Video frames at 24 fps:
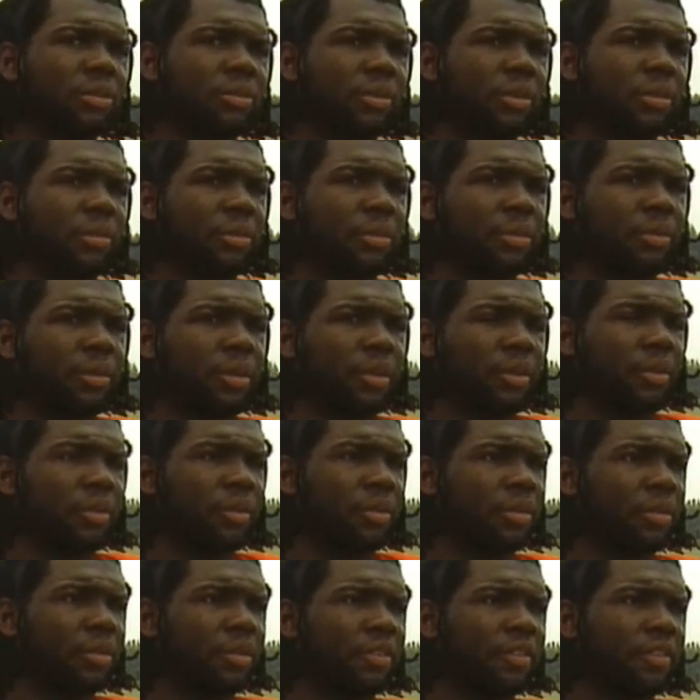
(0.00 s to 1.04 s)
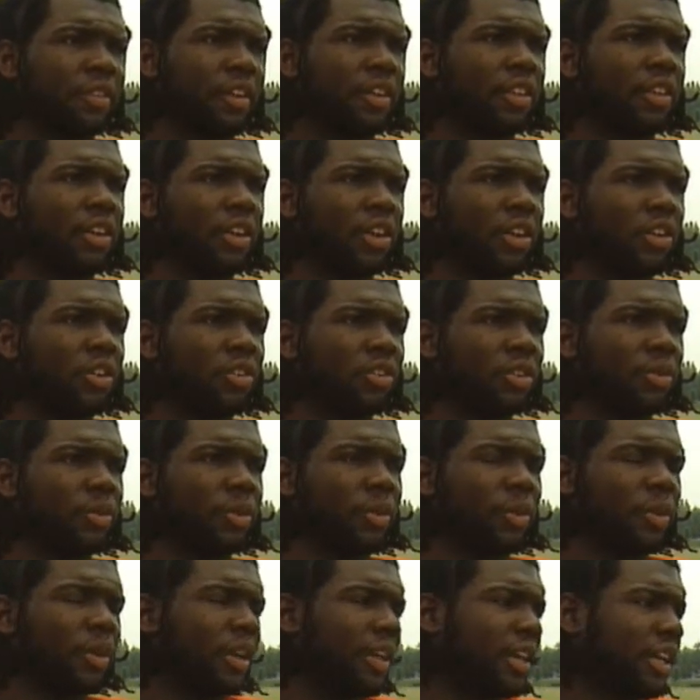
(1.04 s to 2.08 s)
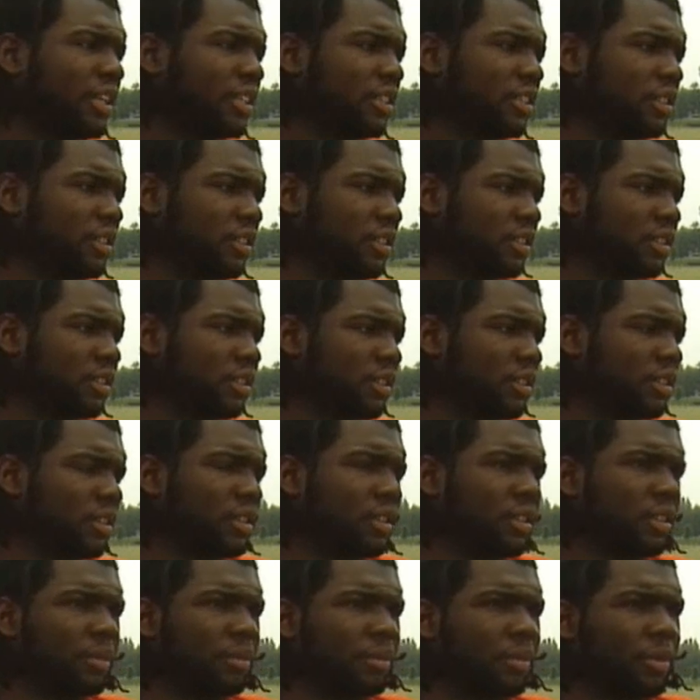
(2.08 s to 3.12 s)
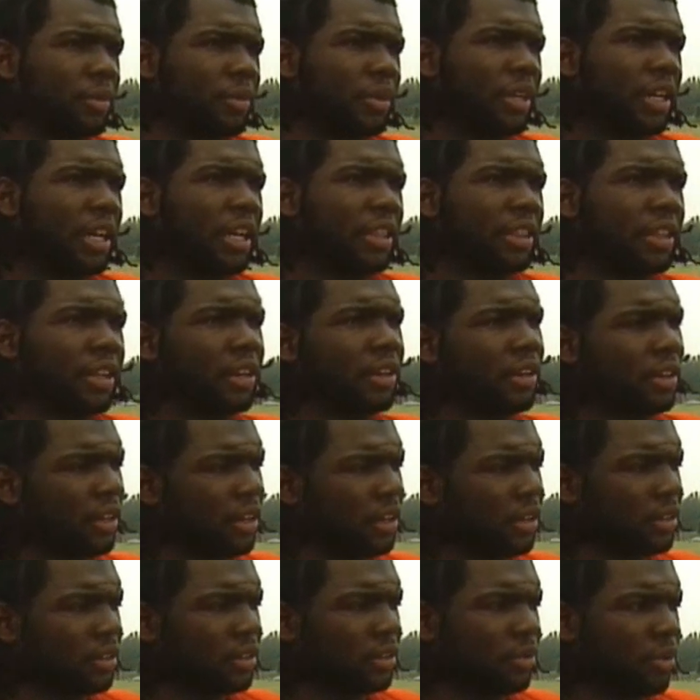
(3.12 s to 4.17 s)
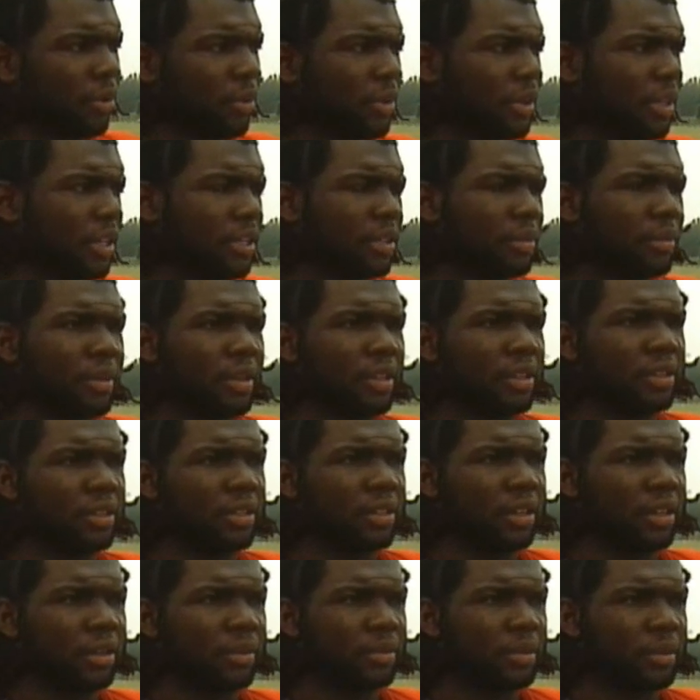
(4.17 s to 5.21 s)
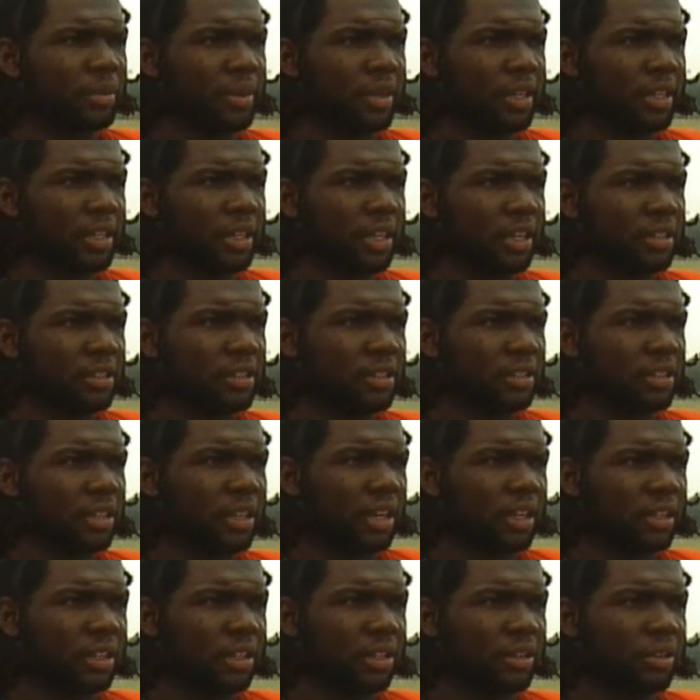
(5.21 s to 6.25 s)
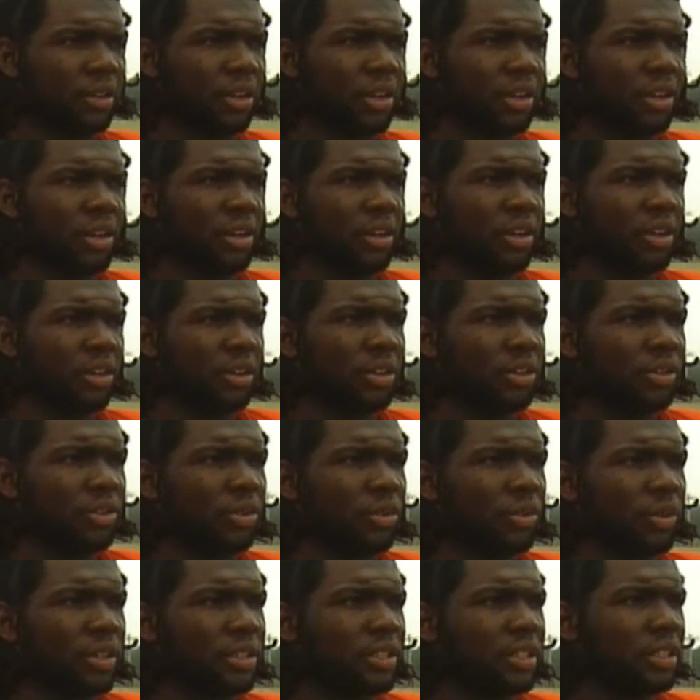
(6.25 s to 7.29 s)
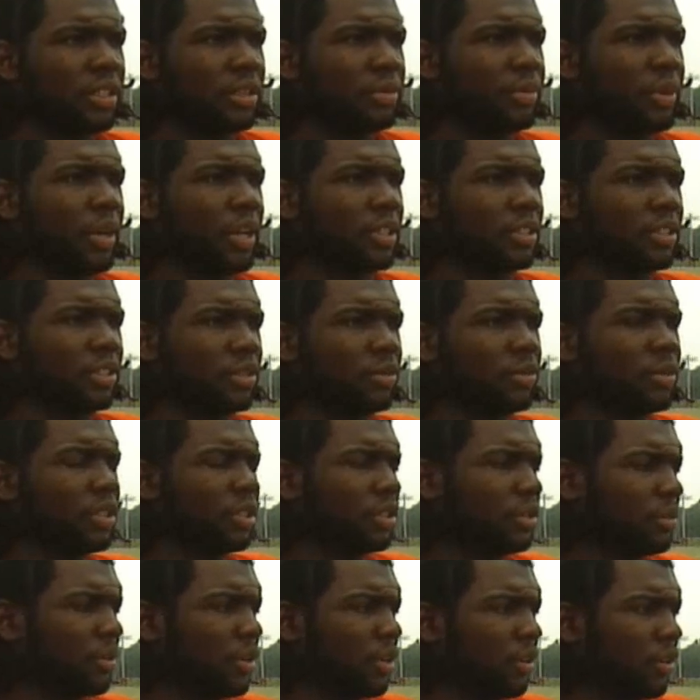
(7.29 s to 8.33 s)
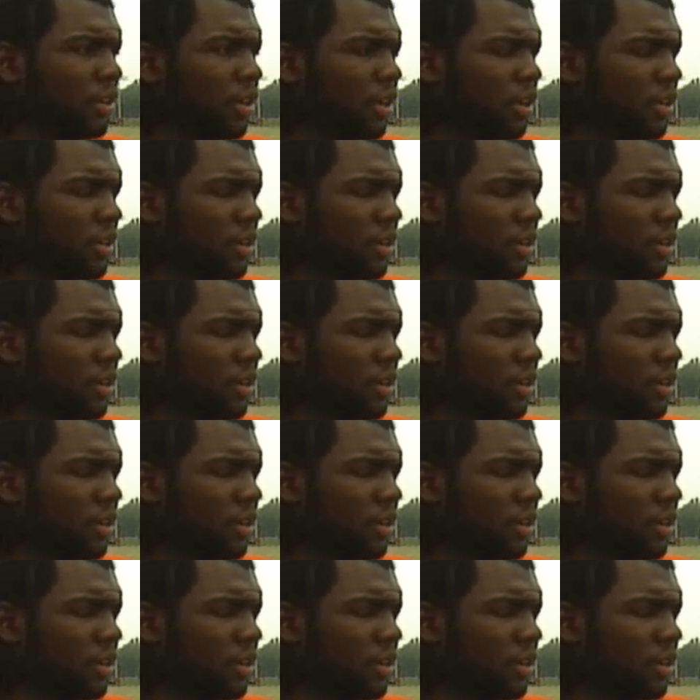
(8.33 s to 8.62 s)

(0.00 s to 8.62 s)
we're, we're further along than we were last year but we're not there yet. We need to be um, to play Kansas State. I think through the rest of these practices, we should be okay.